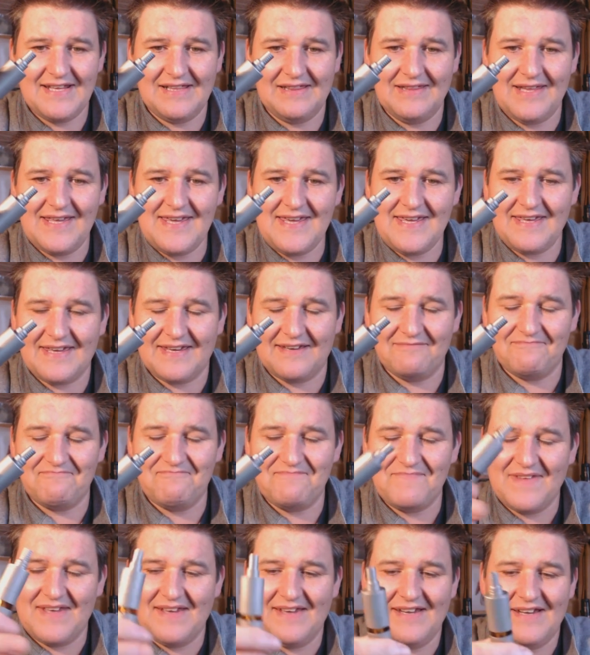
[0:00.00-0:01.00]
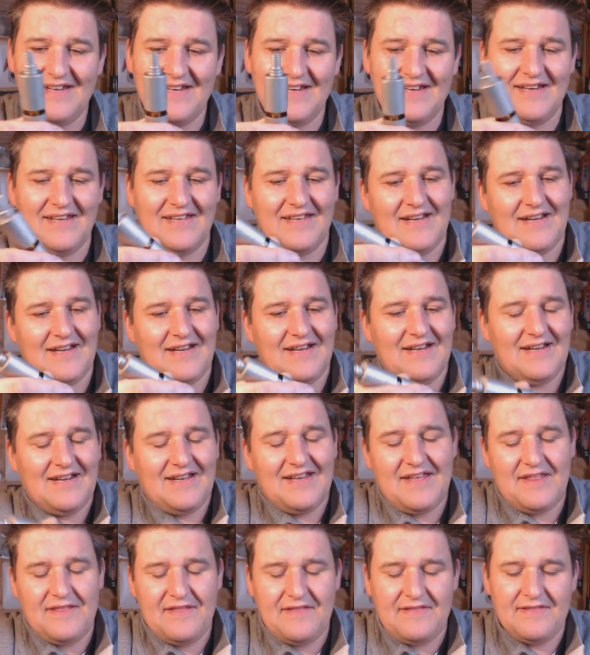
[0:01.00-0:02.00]
of like it.
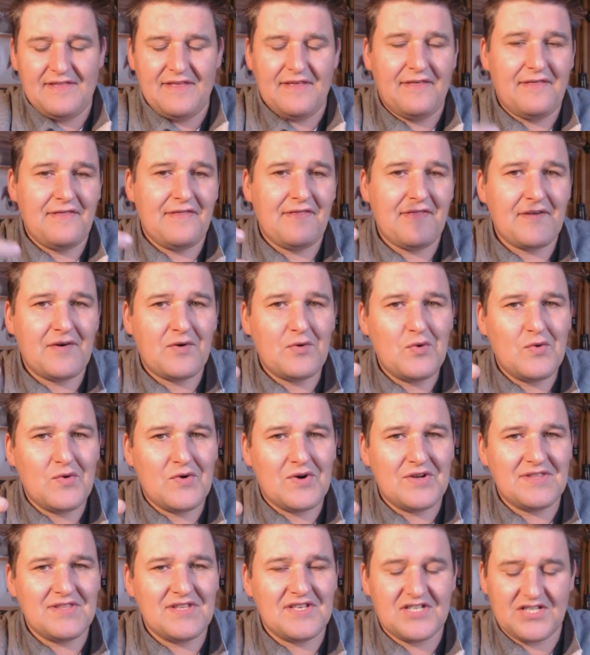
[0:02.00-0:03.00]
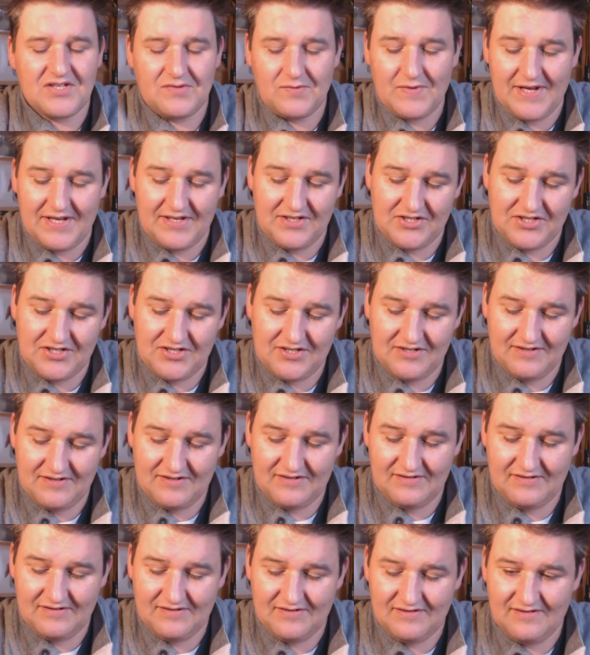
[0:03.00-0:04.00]
The throw on the switch,
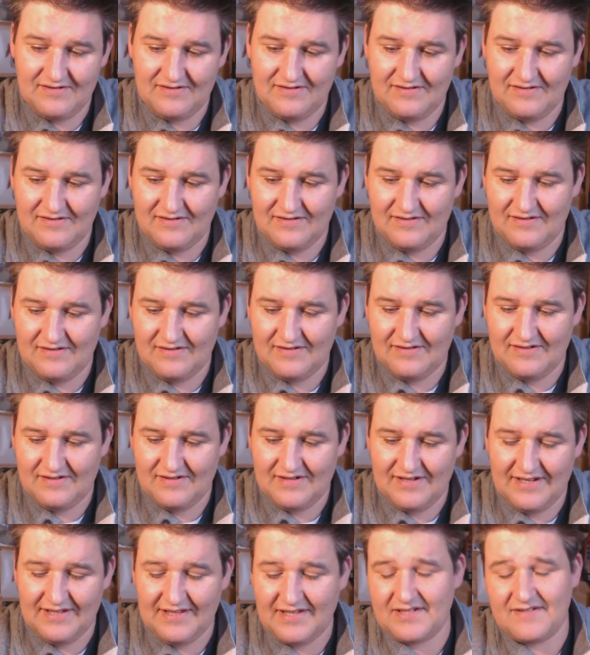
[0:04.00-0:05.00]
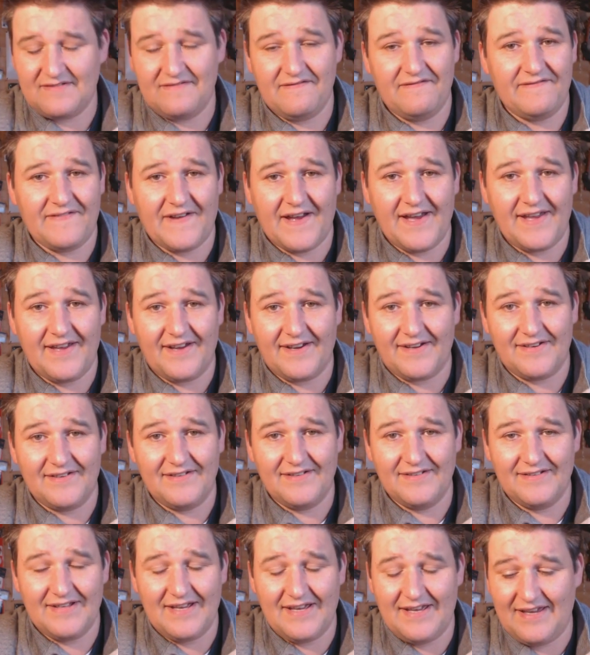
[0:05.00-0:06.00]
it doesn't fire.
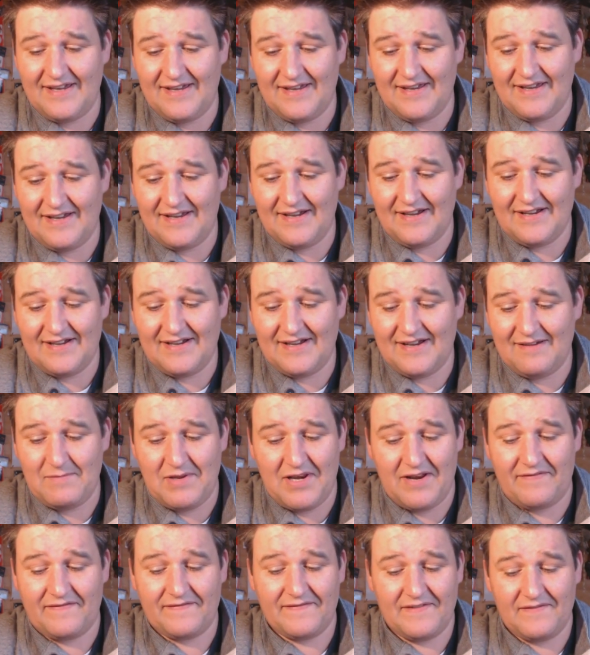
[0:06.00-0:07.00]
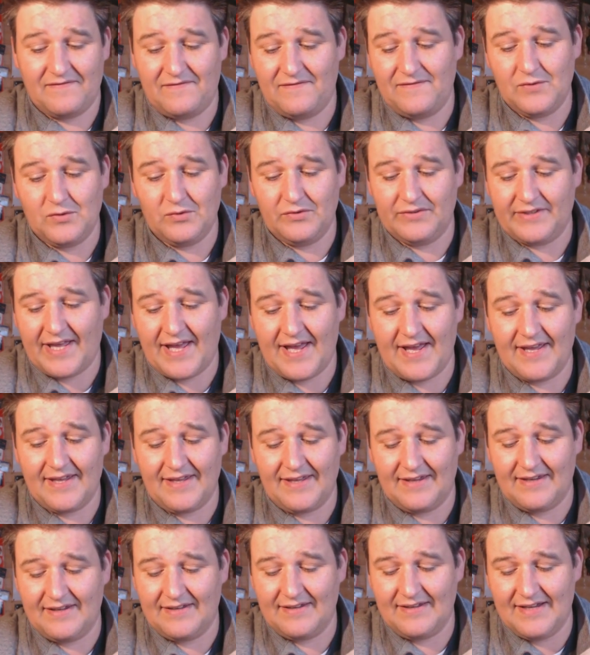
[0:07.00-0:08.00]
I mean, a full
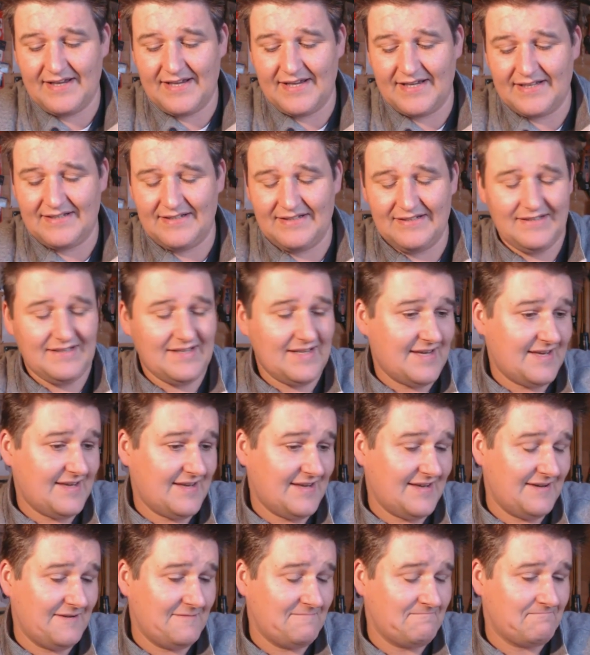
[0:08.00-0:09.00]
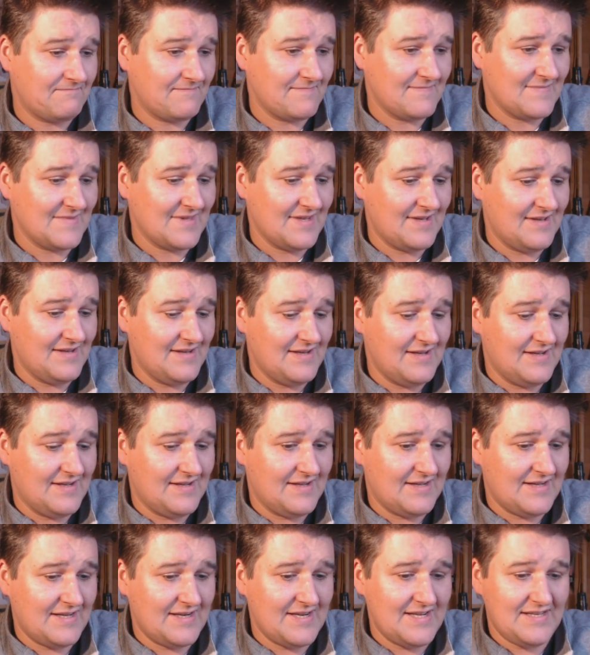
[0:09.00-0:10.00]
tank and an
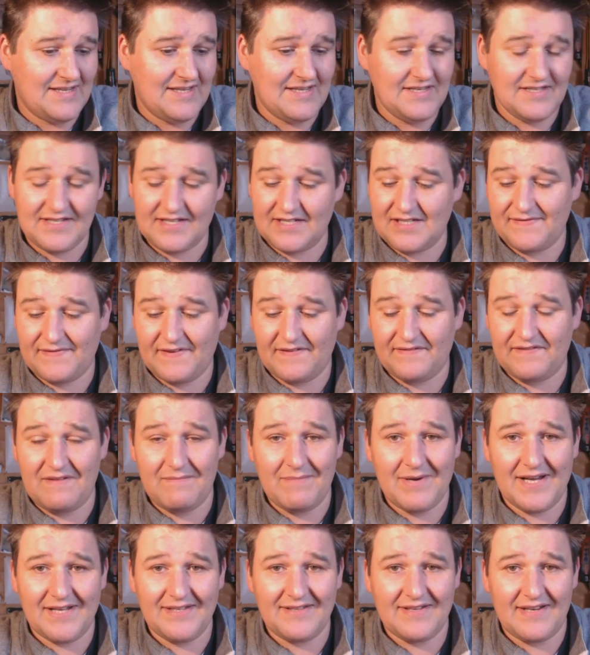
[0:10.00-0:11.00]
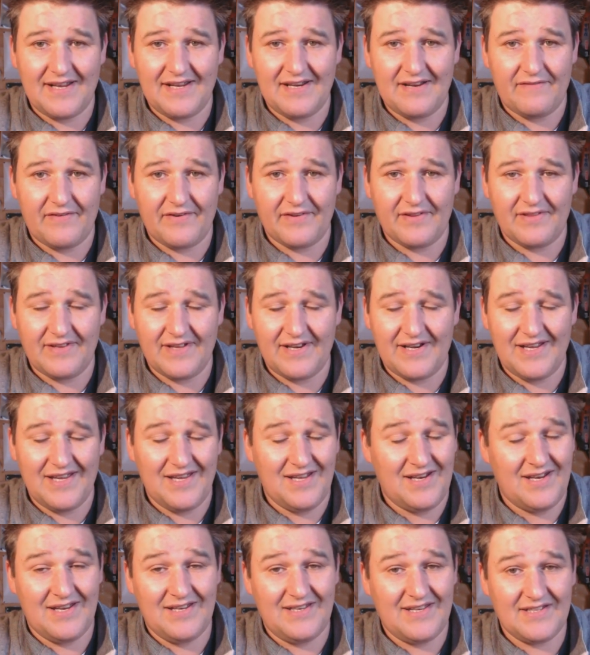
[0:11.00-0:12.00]
18650 battery and everything in it,
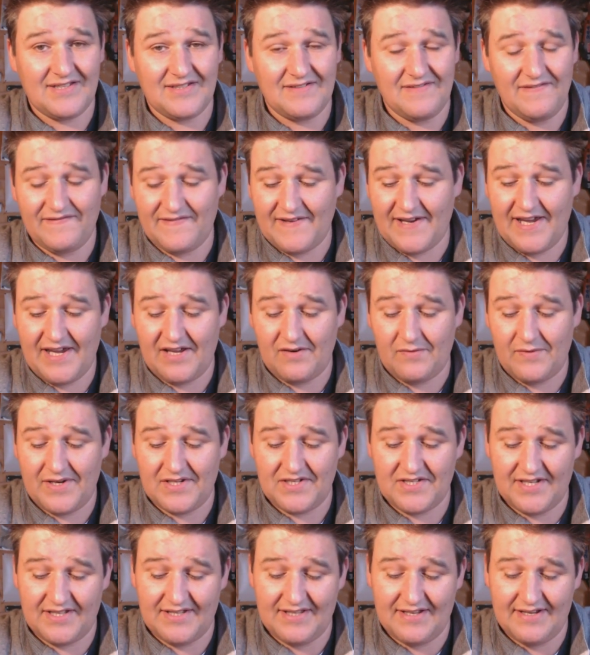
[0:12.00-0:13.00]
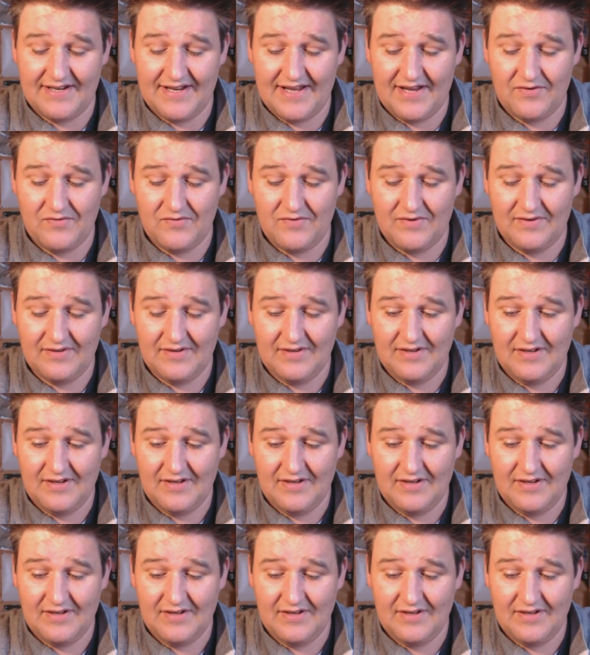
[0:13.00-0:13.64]
and it doesn't fire when I set it down.